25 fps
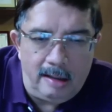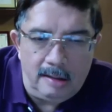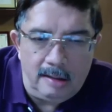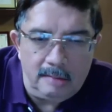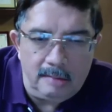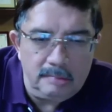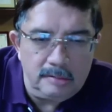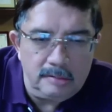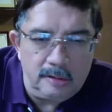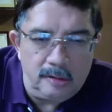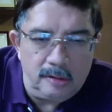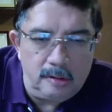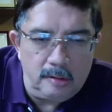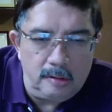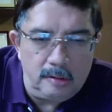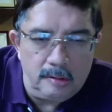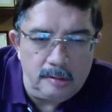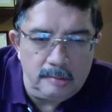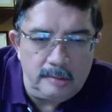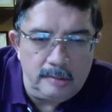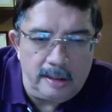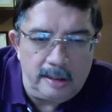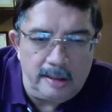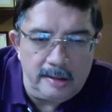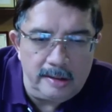
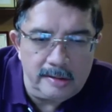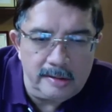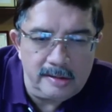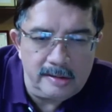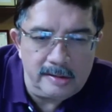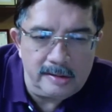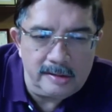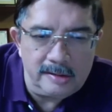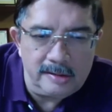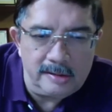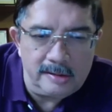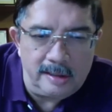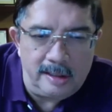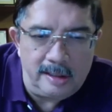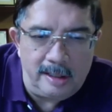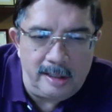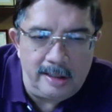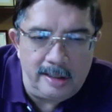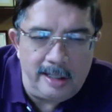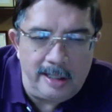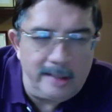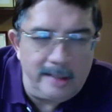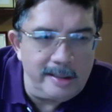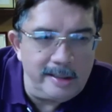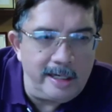So there is, I
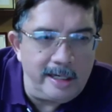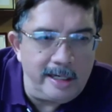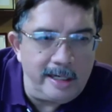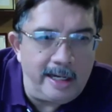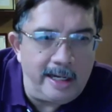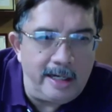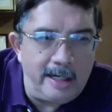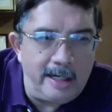think, again, come